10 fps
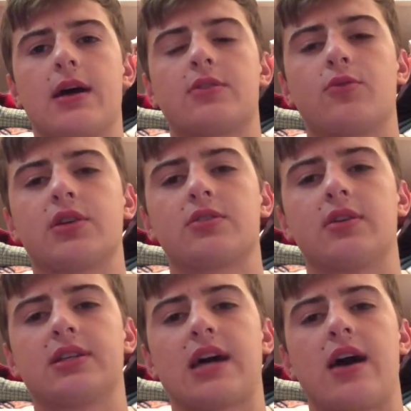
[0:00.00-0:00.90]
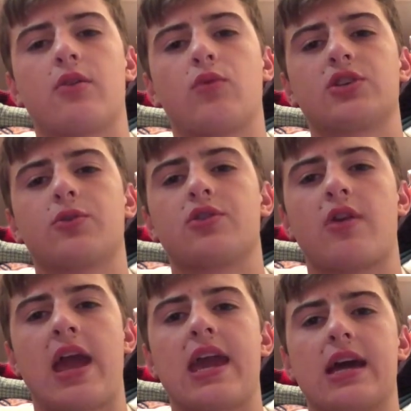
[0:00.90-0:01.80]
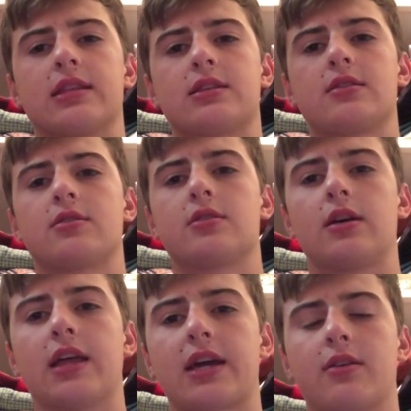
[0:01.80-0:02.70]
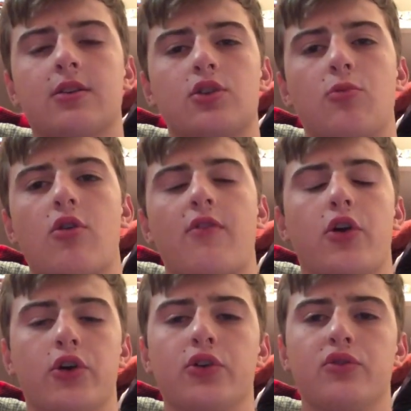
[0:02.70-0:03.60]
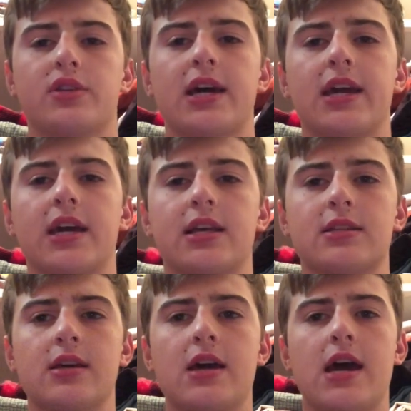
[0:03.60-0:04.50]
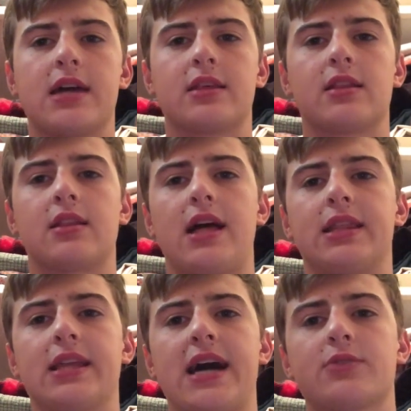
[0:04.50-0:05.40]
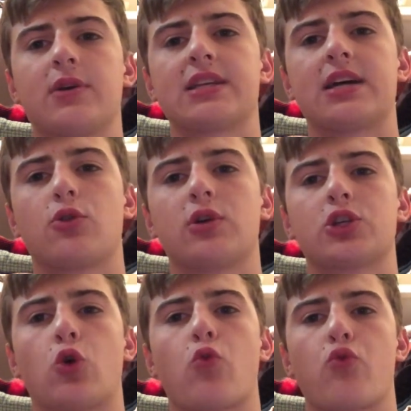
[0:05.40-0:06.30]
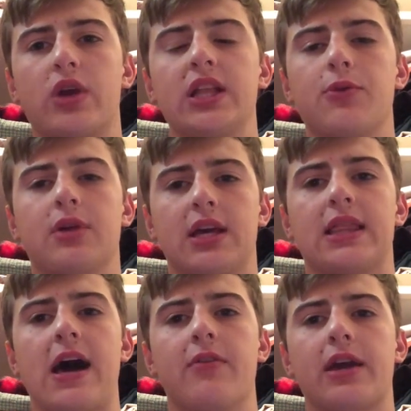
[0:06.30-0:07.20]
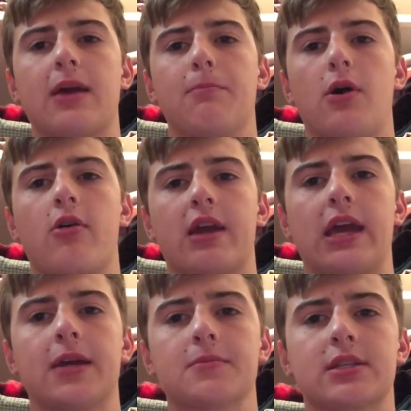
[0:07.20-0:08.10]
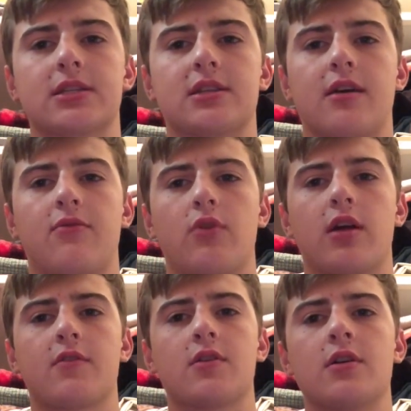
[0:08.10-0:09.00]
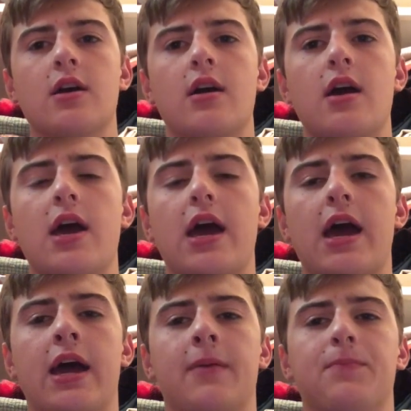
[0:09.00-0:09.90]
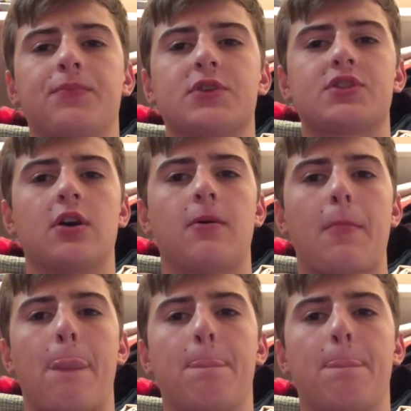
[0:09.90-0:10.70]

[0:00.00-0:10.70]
to whistle is how to whistle with your hands, so more of a hoot, I guess. And then the last way is how to whistle really, really loud, like at ball games and stuff, whatever. And so